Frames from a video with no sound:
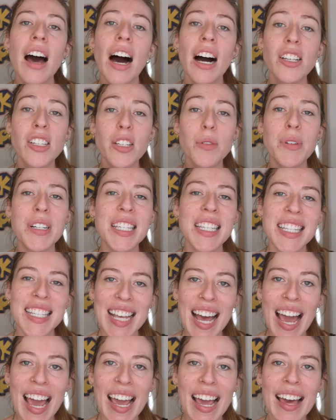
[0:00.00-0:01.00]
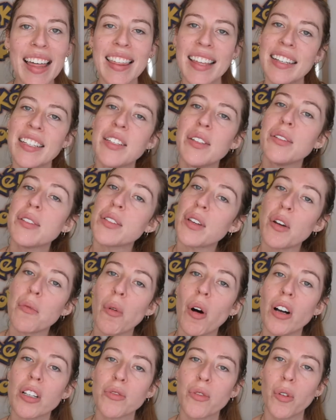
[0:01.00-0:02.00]
I just wanted to say thank you so
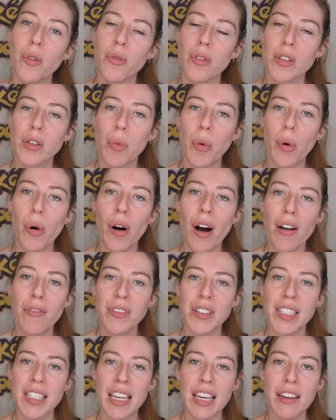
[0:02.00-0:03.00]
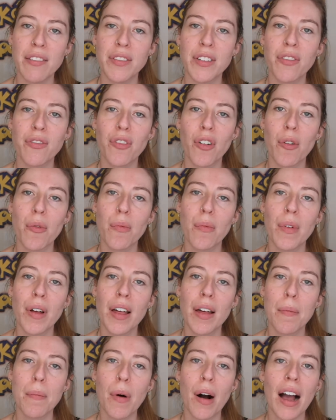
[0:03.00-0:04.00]
much for all the support I've received from
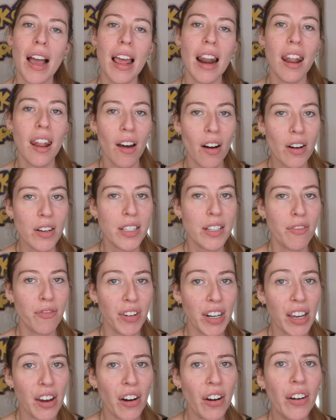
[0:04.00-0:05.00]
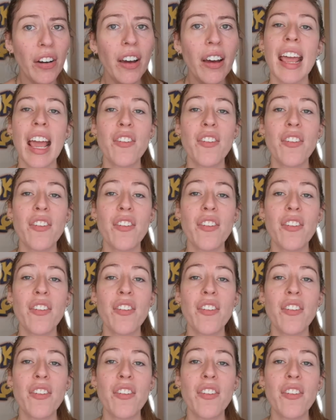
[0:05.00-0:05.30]
my last video.